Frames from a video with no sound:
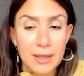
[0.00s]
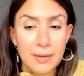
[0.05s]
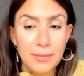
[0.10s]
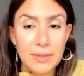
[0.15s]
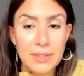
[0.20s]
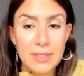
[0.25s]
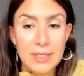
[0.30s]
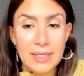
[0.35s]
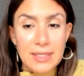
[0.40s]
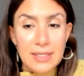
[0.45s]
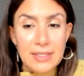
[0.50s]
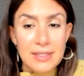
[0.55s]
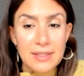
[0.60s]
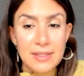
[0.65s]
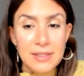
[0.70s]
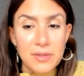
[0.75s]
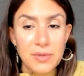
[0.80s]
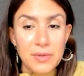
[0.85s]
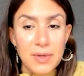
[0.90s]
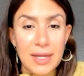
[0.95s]
I would say this
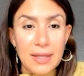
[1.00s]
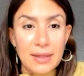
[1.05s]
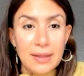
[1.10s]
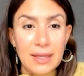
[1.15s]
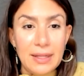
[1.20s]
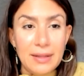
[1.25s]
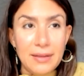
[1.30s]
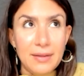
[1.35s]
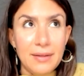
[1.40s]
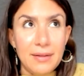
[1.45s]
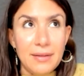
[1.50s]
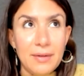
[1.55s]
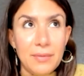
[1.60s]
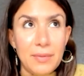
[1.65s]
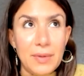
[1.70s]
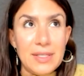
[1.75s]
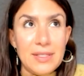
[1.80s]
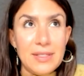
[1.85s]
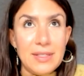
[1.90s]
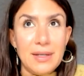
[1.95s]
is a trend that the
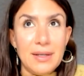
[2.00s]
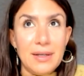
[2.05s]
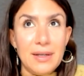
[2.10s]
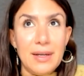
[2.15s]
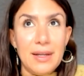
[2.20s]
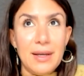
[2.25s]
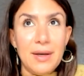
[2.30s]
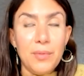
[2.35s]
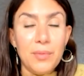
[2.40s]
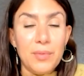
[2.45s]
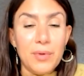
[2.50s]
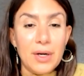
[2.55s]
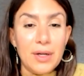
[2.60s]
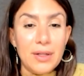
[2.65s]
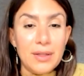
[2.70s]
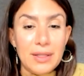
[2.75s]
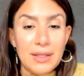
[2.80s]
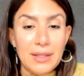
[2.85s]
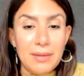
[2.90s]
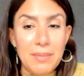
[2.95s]
Western
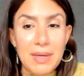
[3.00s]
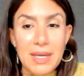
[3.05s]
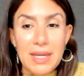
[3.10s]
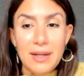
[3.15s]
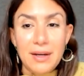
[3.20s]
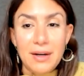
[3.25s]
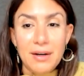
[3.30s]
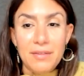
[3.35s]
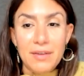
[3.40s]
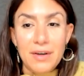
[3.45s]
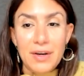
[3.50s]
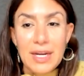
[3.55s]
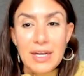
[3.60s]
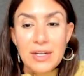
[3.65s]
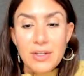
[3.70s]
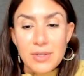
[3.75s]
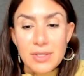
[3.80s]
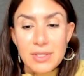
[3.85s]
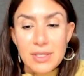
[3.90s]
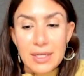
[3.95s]
world and the media are very
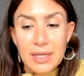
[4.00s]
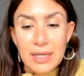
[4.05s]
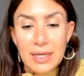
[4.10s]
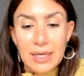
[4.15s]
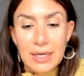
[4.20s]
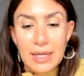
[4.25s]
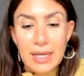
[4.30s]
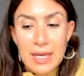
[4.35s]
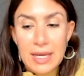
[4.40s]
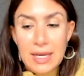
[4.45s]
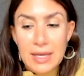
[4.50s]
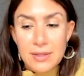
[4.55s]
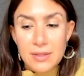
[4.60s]
interested in.